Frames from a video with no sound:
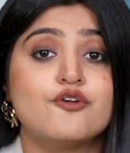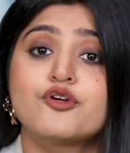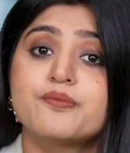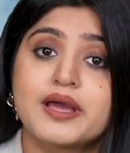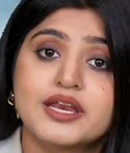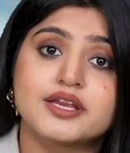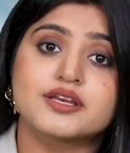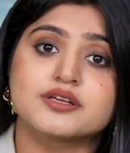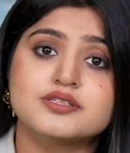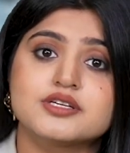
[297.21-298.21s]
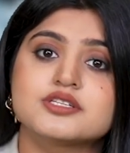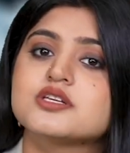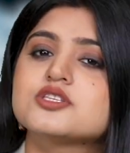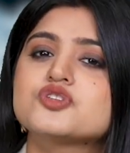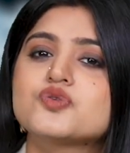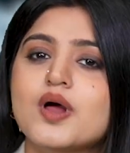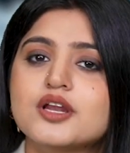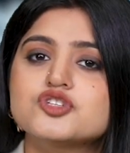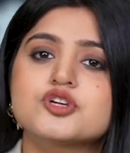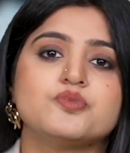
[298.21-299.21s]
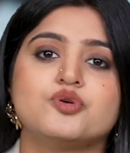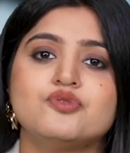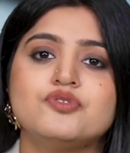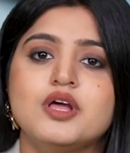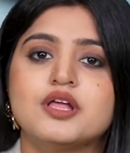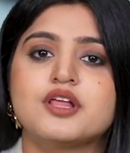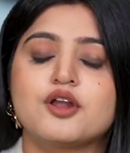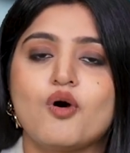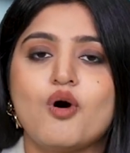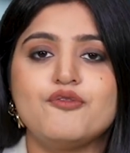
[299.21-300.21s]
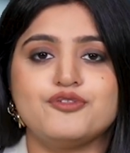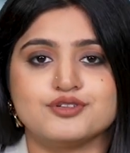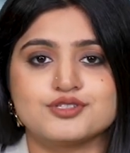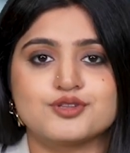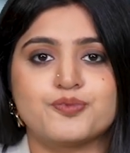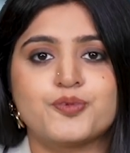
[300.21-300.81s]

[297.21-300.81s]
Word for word: For many Indians, it's a strategic move that offers the